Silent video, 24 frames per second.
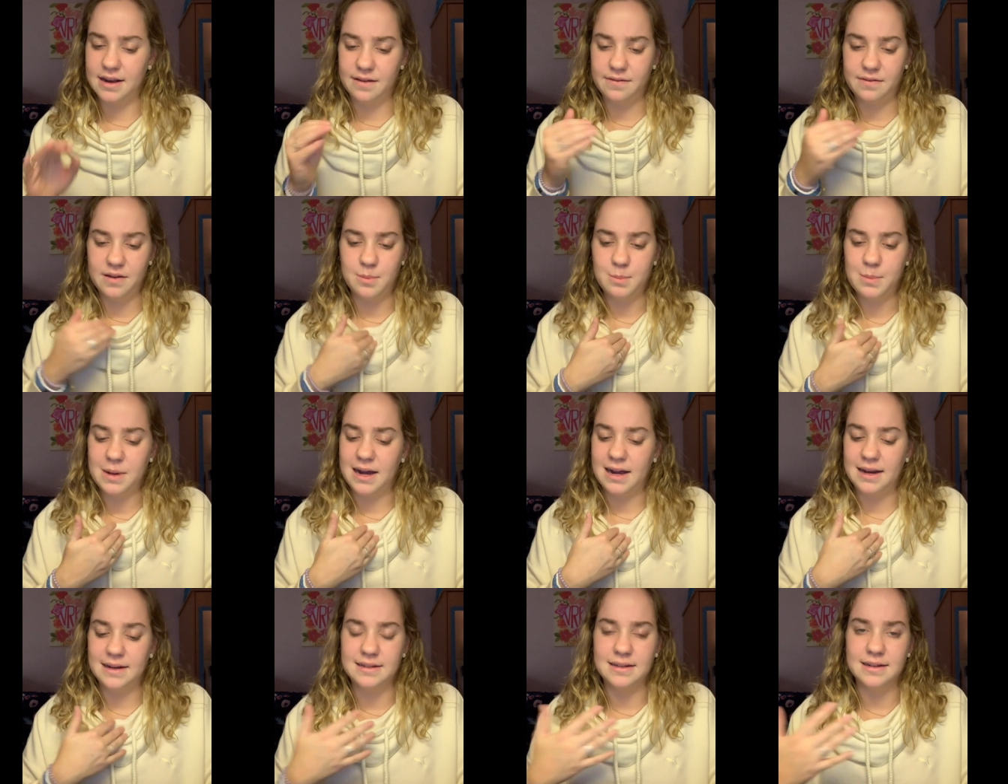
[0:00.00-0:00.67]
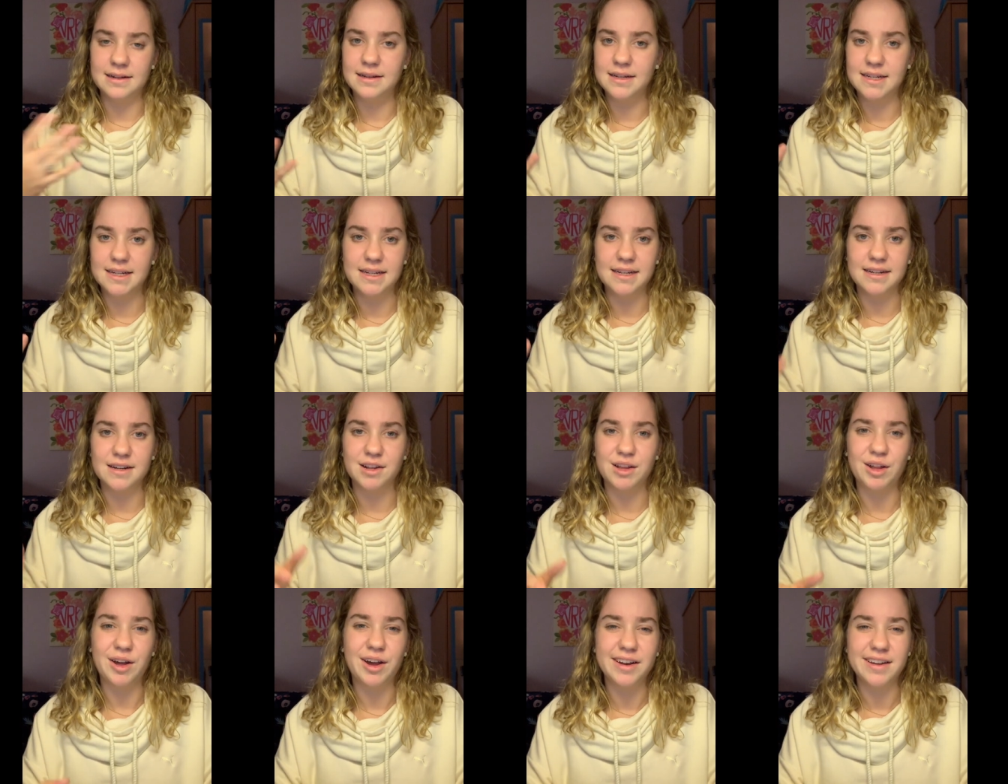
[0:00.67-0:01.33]
I found my identity
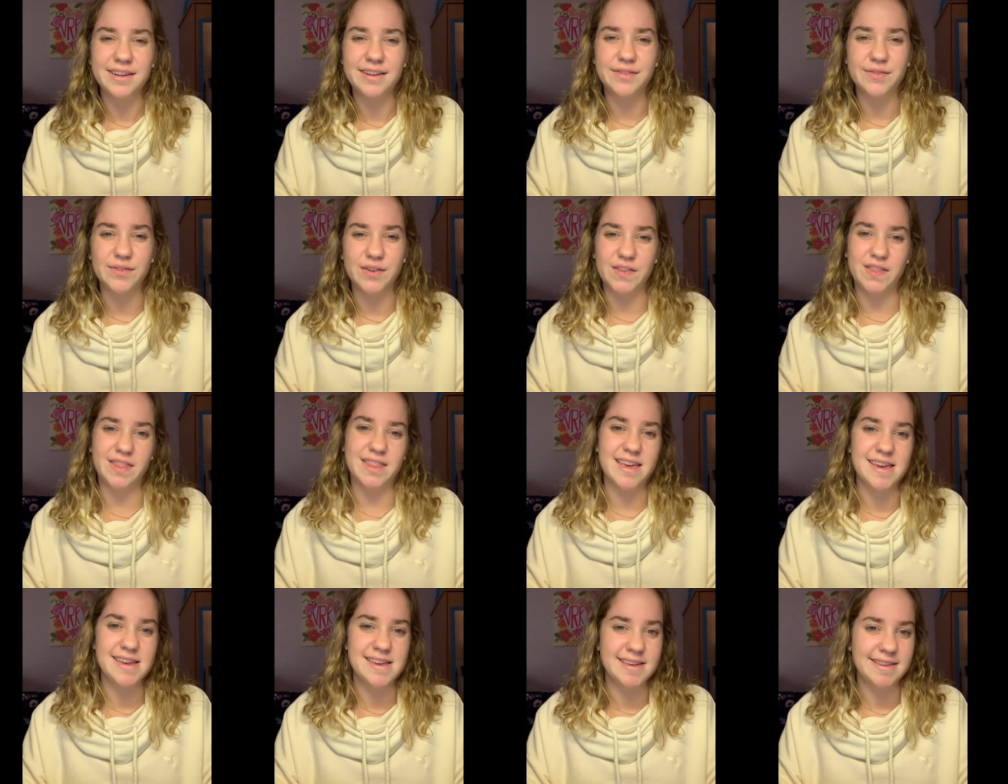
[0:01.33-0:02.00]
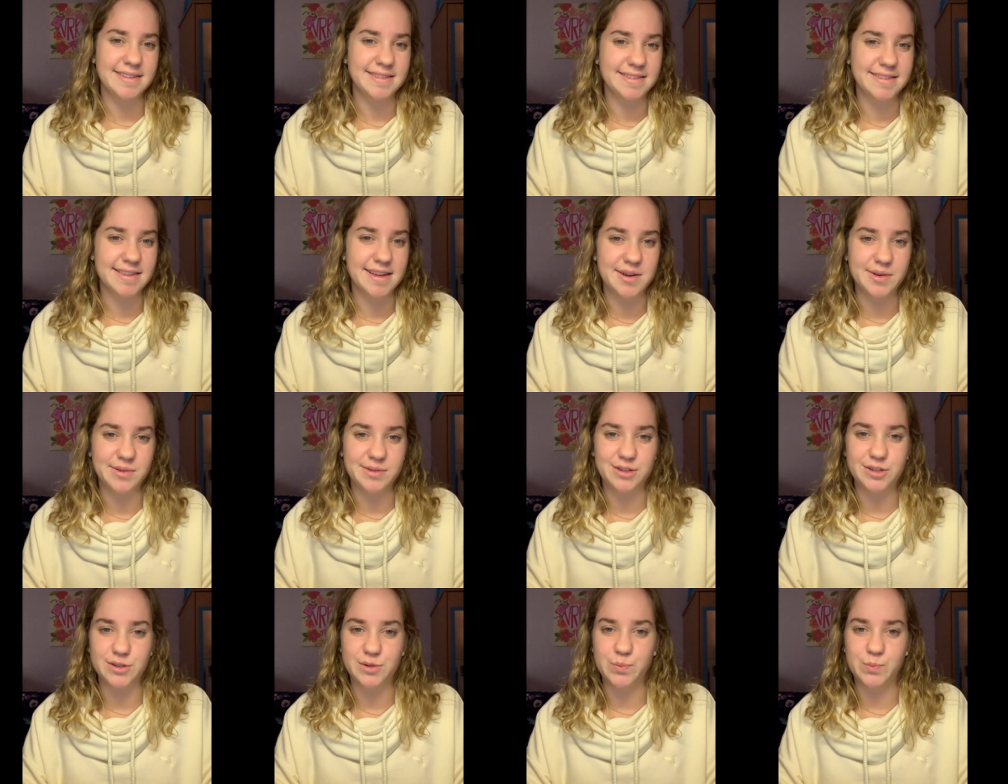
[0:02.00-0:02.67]
in a lot of different things
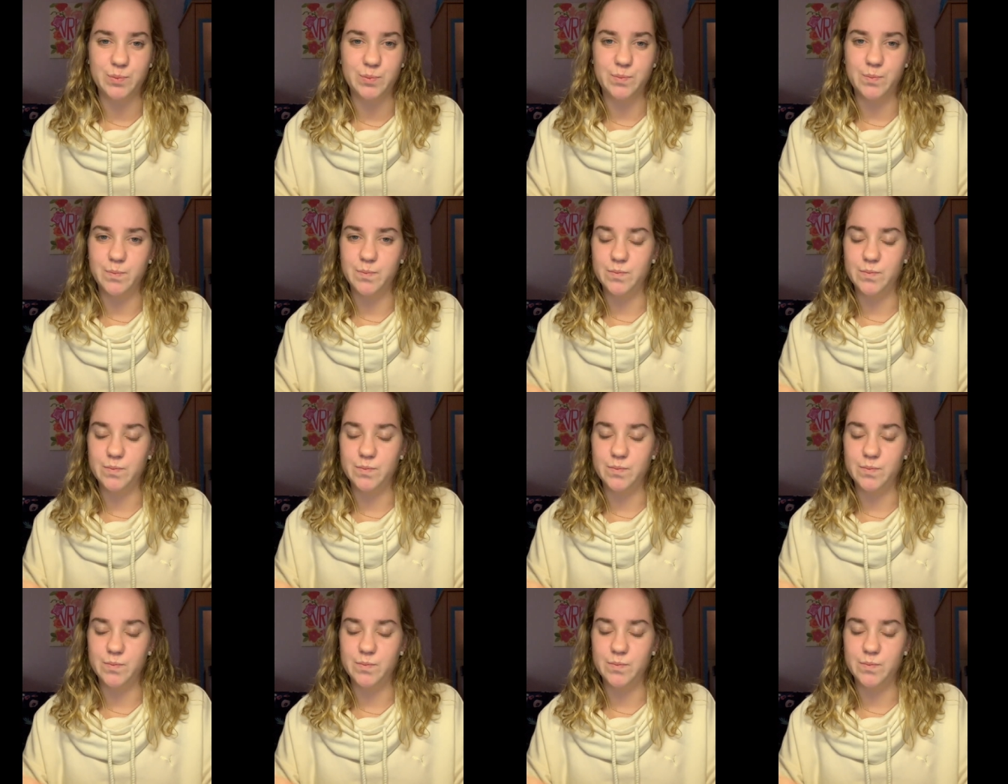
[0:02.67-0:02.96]
that just